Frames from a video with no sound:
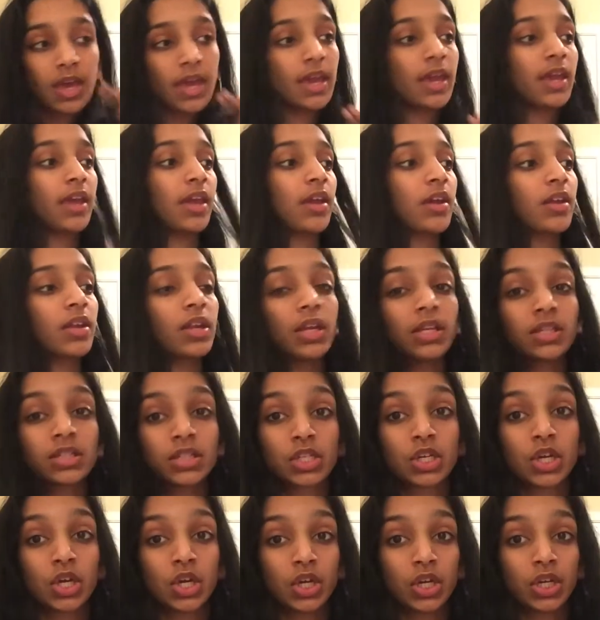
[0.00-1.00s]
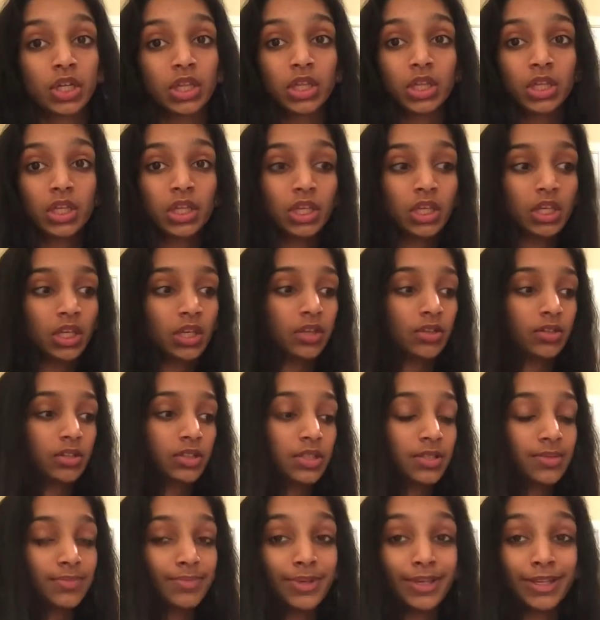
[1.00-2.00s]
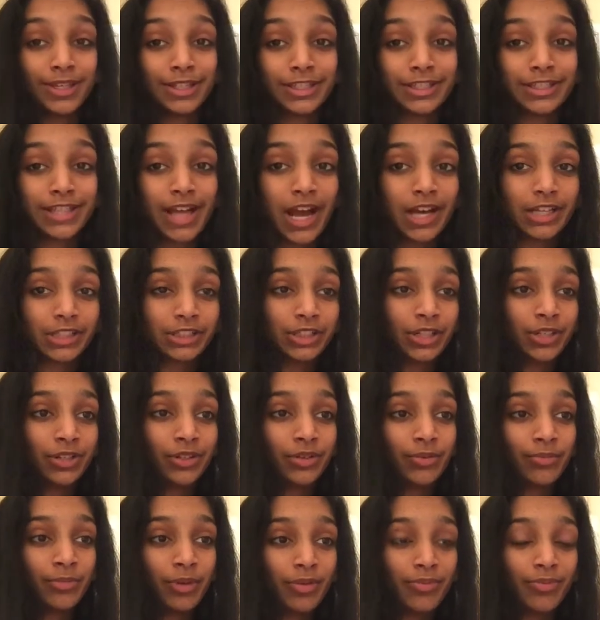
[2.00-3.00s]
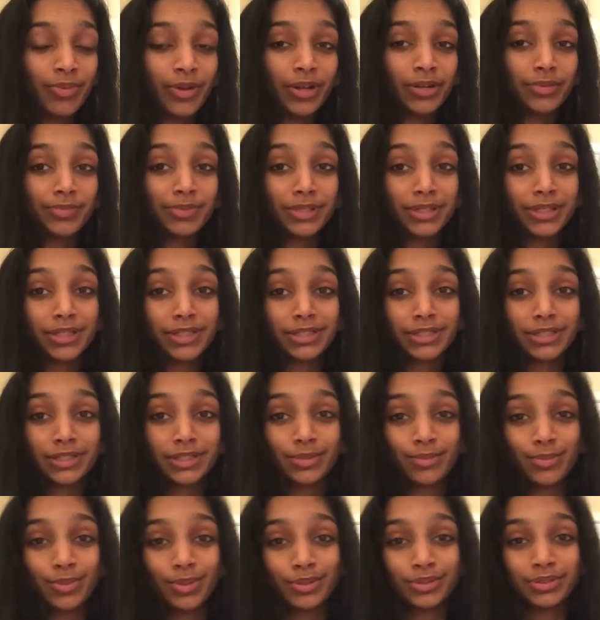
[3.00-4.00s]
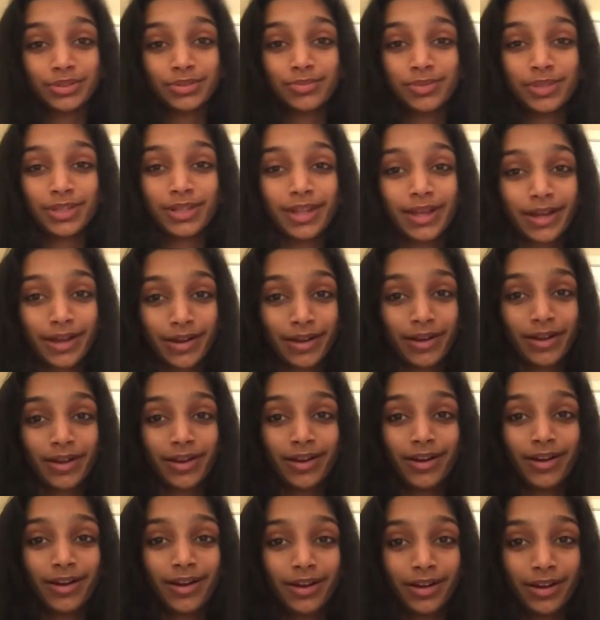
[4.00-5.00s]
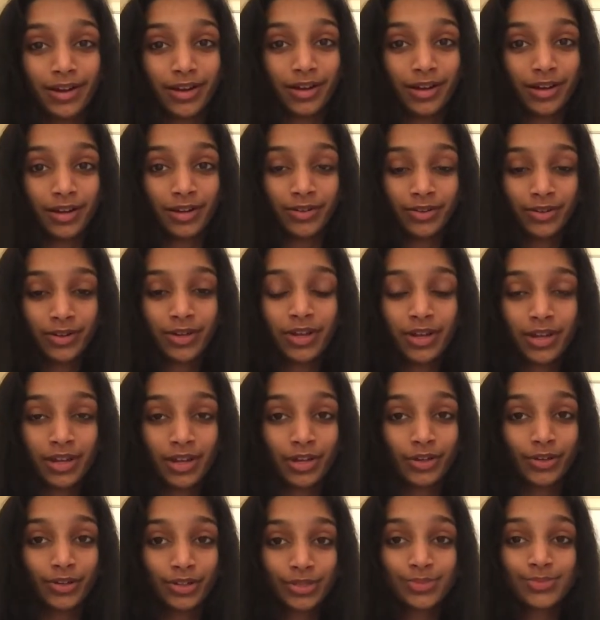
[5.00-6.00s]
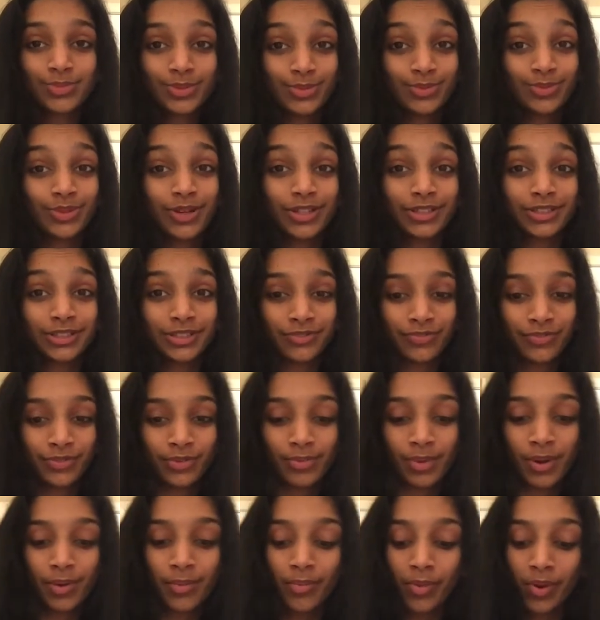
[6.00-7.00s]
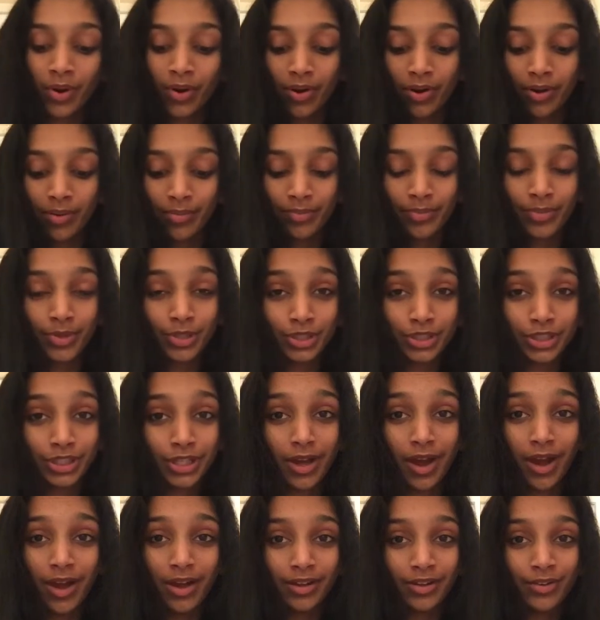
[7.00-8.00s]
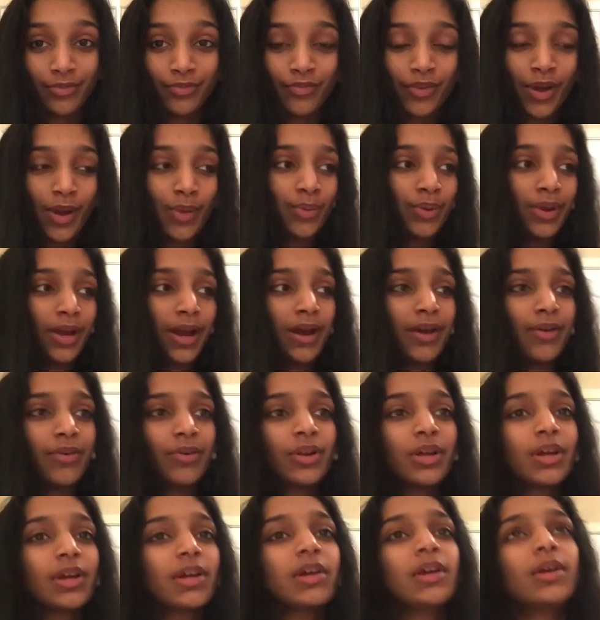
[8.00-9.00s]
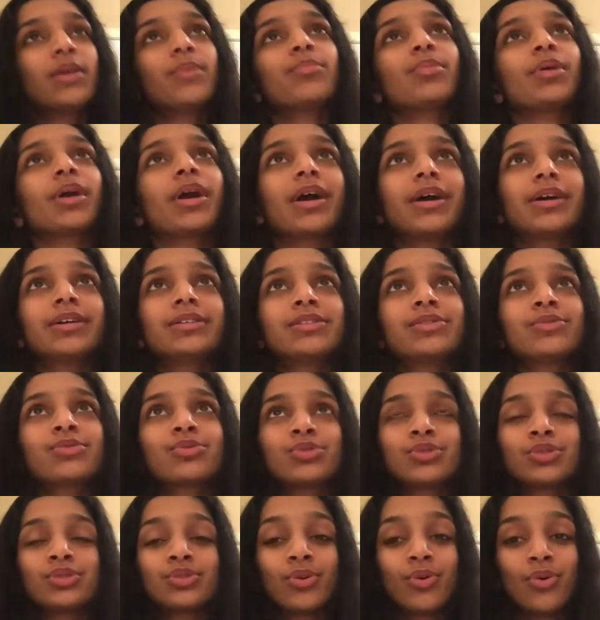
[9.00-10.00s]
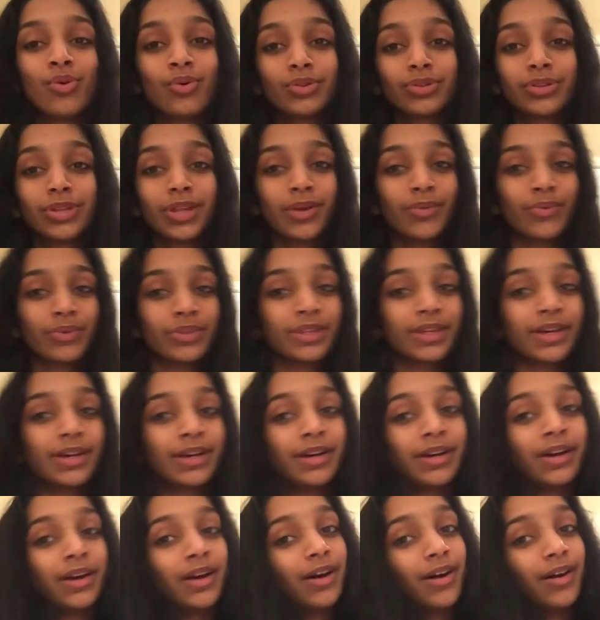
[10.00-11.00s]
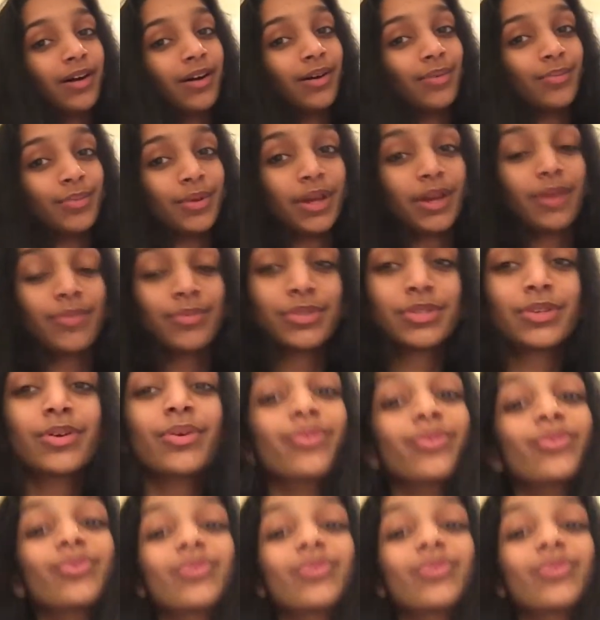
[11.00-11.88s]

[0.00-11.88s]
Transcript: And it's currently being stashed under my bed because it's supposed to be like a Christmas present for my mom. But she kind of found out because there was this whole thing with the Amazon